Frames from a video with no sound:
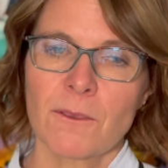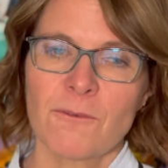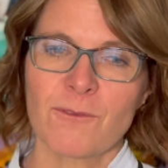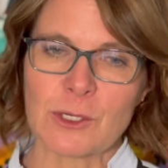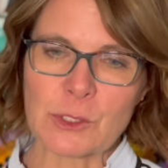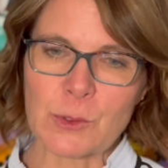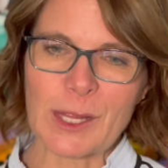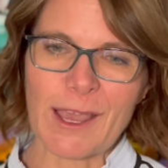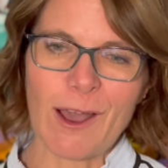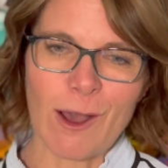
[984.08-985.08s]

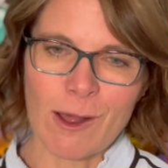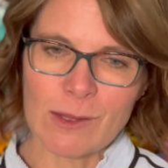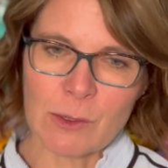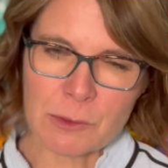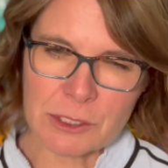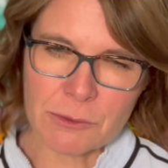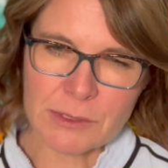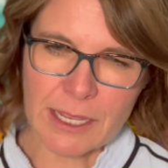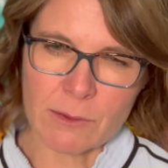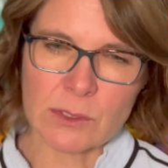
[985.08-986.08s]
Virtually all
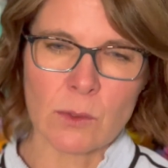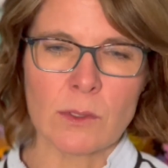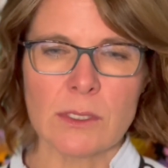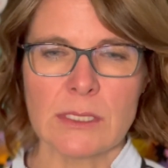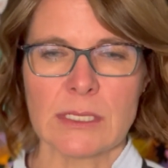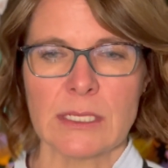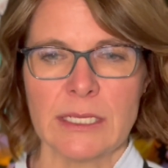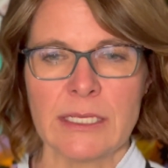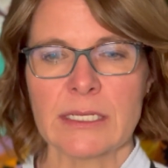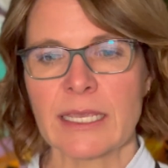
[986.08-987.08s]
Okotoks households
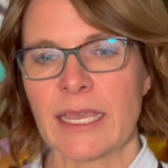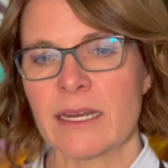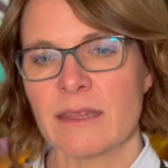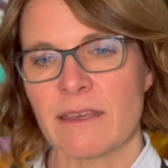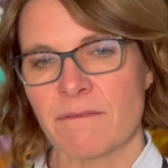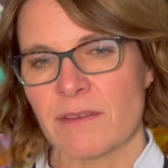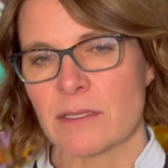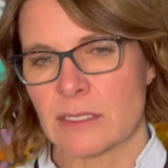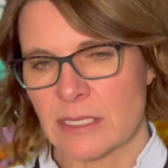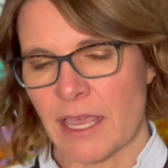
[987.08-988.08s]
indicated they feel
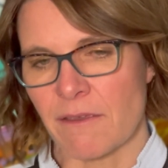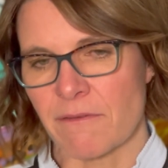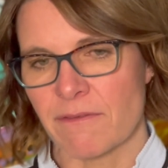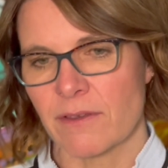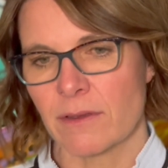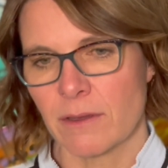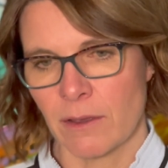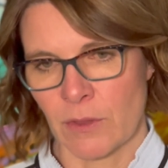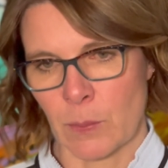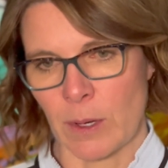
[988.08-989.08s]
safe
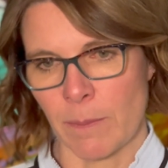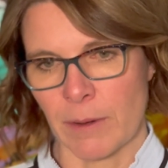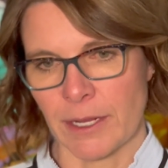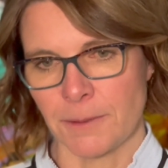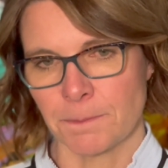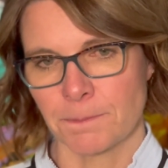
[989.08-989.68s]
on their property.